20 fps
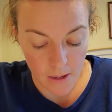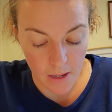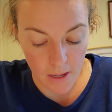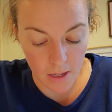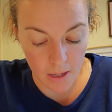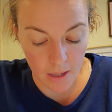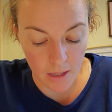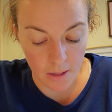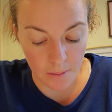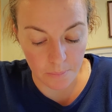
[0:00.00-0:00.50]

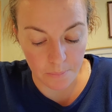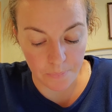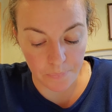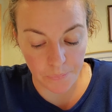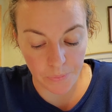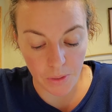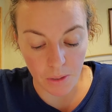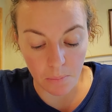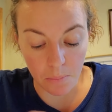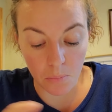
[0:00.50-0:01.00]

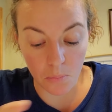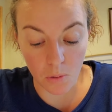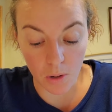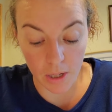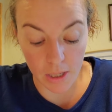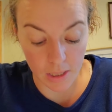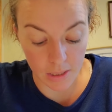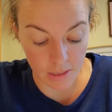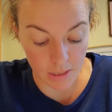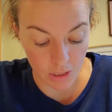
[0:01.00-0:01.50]
more
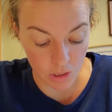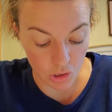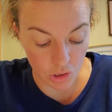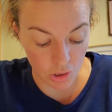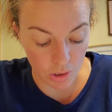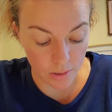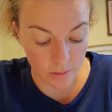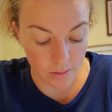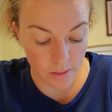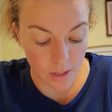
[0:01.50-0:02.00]

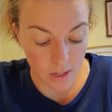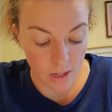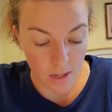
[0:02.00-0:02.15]
contention.